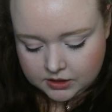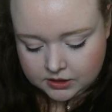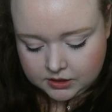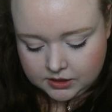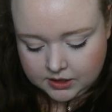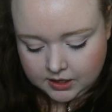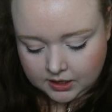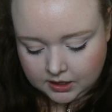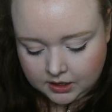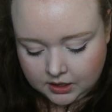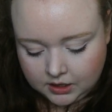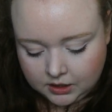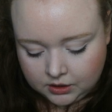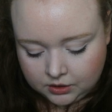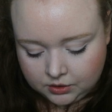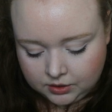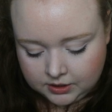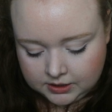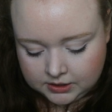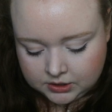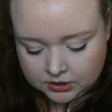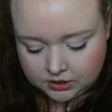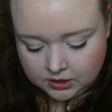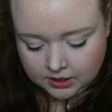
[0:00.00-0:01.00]
The
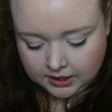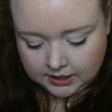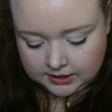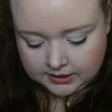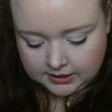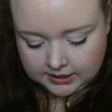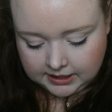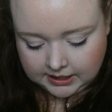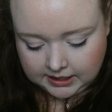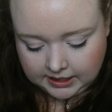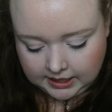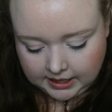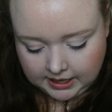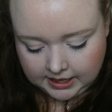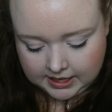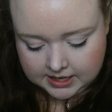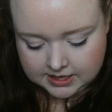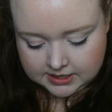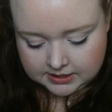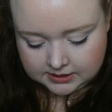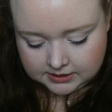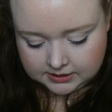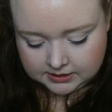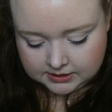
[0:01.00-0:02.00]
Creature in the
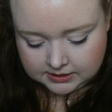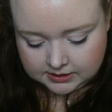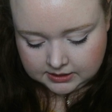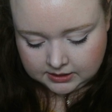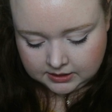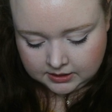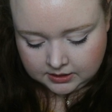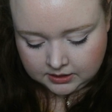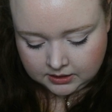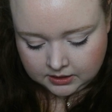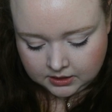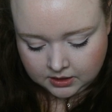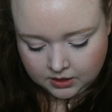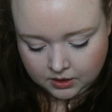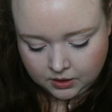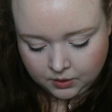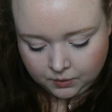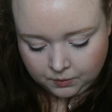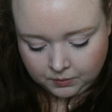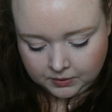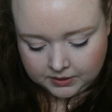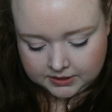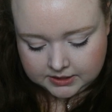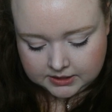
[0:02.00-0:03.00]
Case,
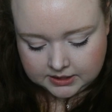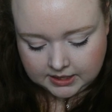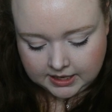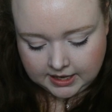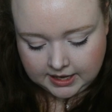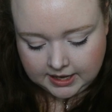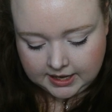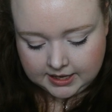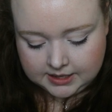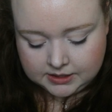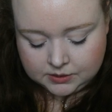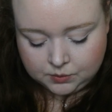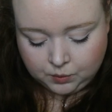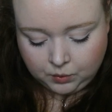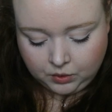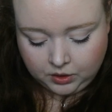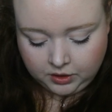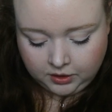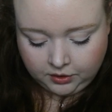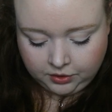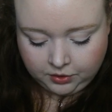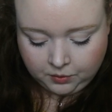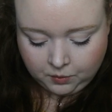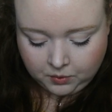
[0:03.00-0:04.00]
which is
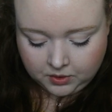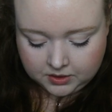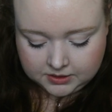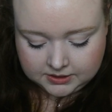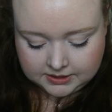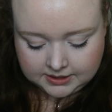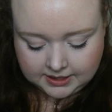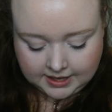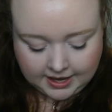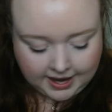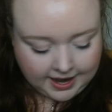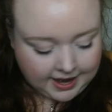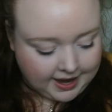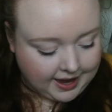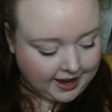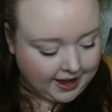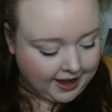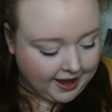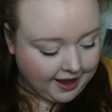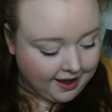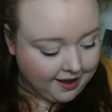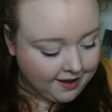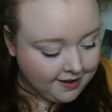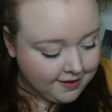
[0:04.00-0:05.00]
one of the ones that I
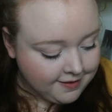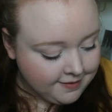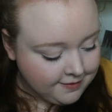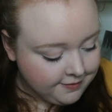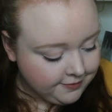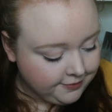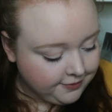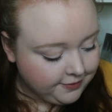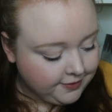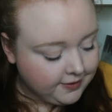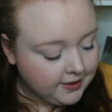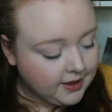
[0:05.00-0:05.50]
have,